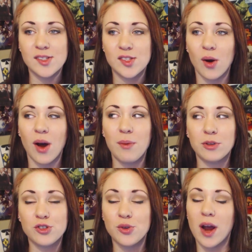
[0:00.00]
So I
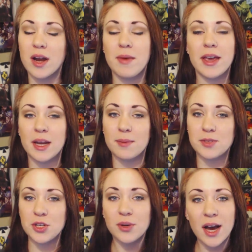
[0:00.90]
will try to make it
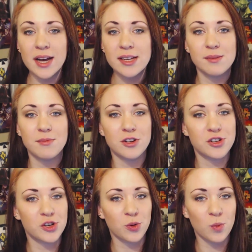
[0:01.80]
up to you guys. I'm
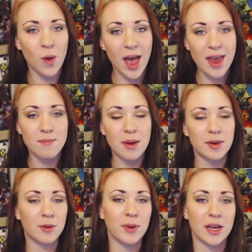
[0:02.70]
not sure when.
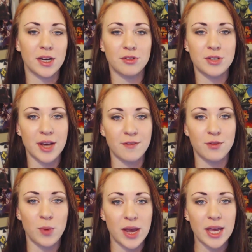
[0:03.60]
Maybe I'll pick another day
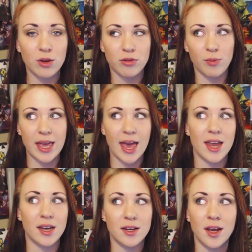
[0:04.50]
of the week or the
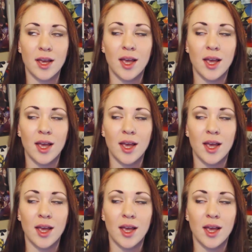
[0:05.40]
weekend.